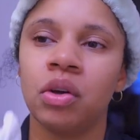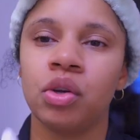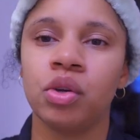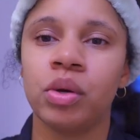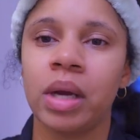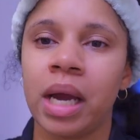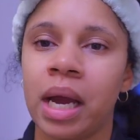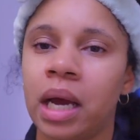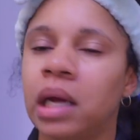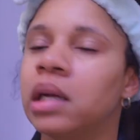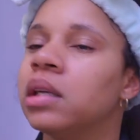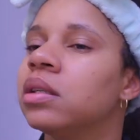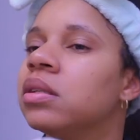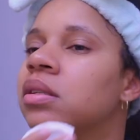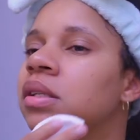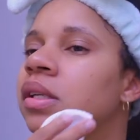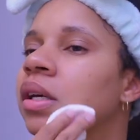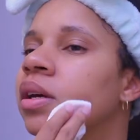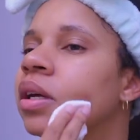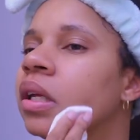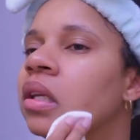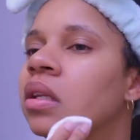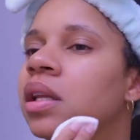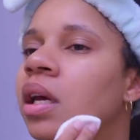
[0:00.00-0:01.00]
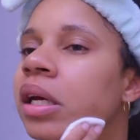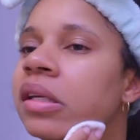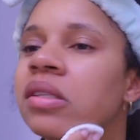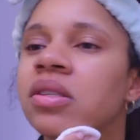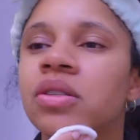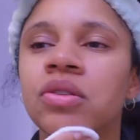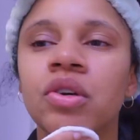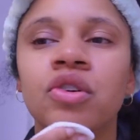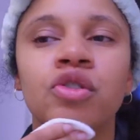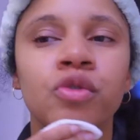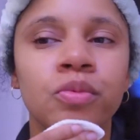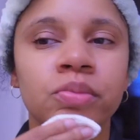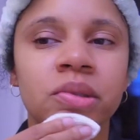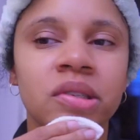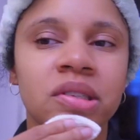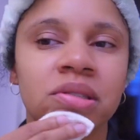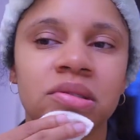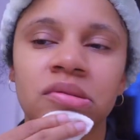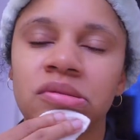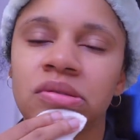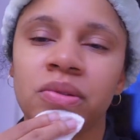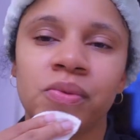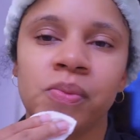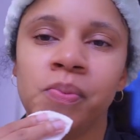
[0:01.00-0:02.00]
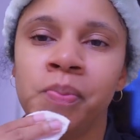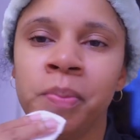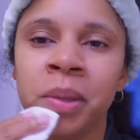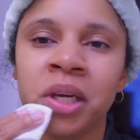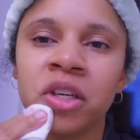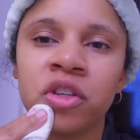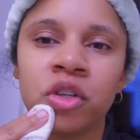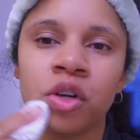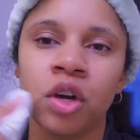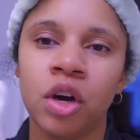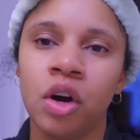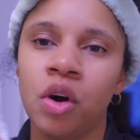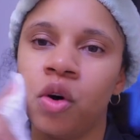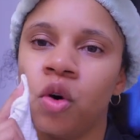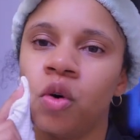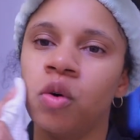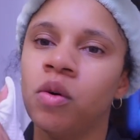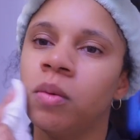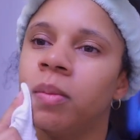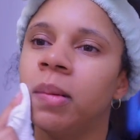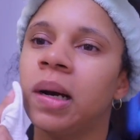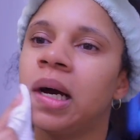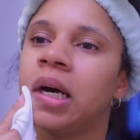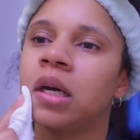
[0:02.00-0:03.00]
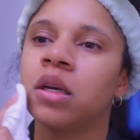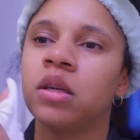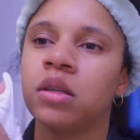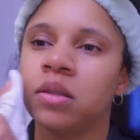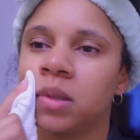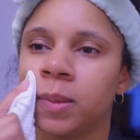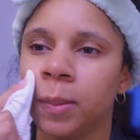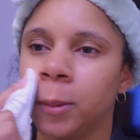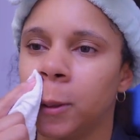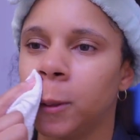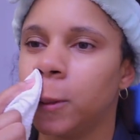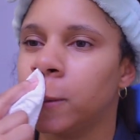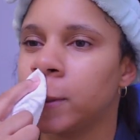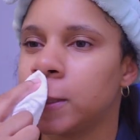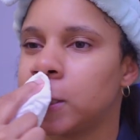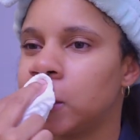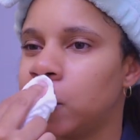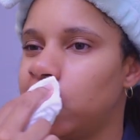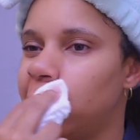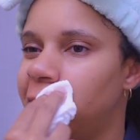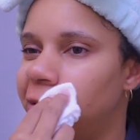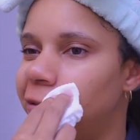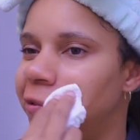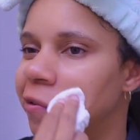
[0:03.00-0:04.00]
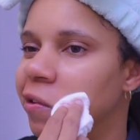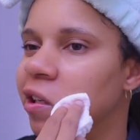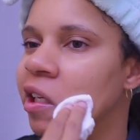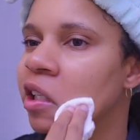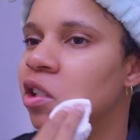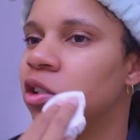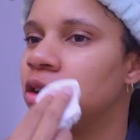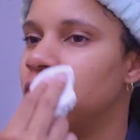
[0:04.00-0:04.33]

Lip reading: You guys, that soap just makes your whole body smell so fresh,